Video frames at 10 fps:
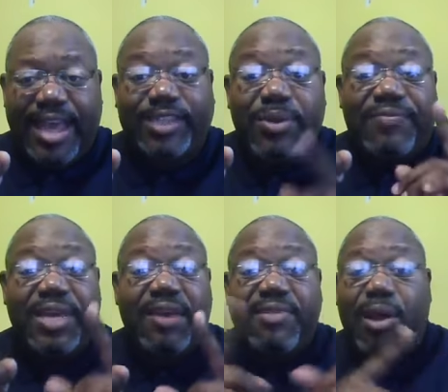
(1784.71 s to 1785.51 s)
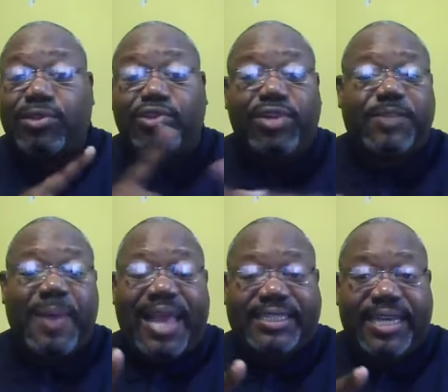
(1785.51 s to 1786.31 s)
as we forgive those who
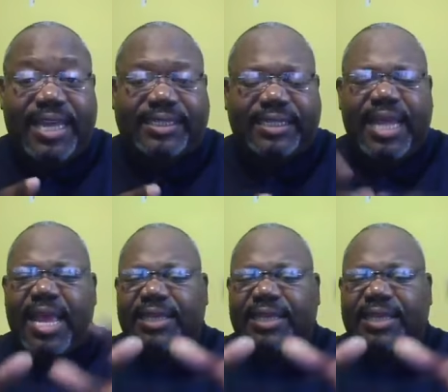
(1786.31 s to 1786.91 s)
trespass against us.